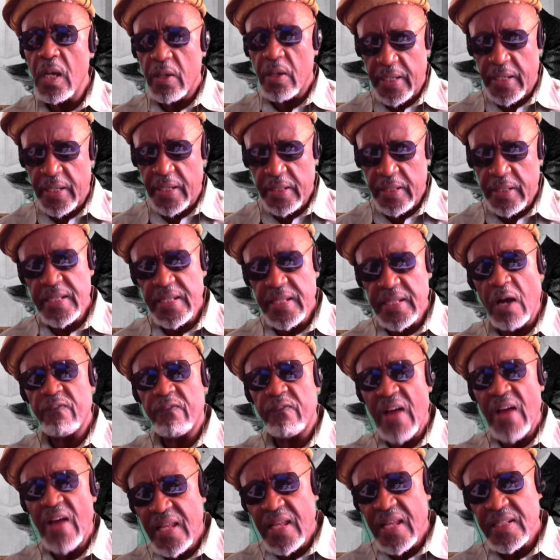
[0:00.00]
Now,
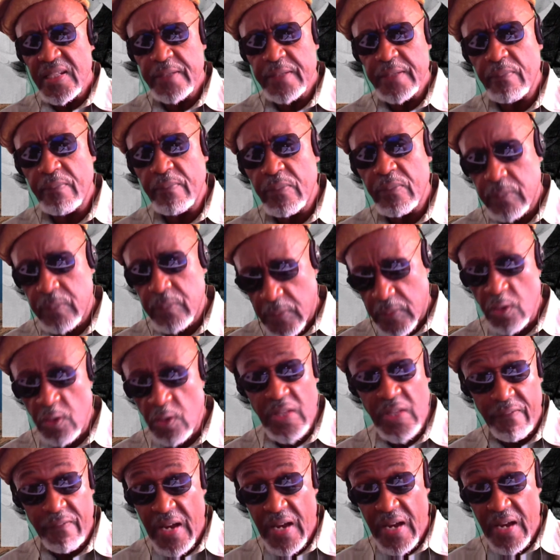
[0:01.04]
finally, no, not
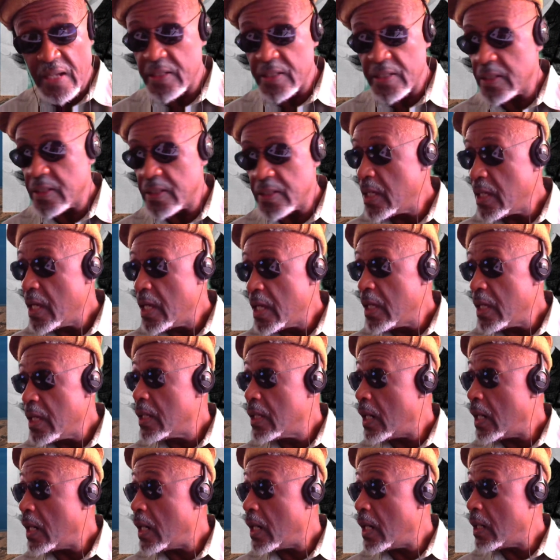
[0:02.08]
finally.
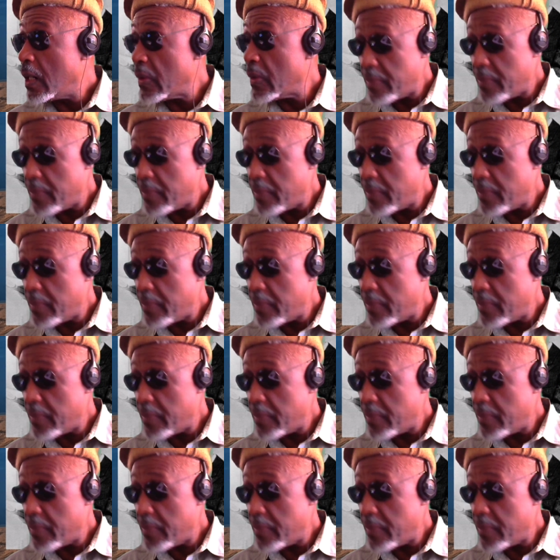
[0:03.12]
Wait a minute.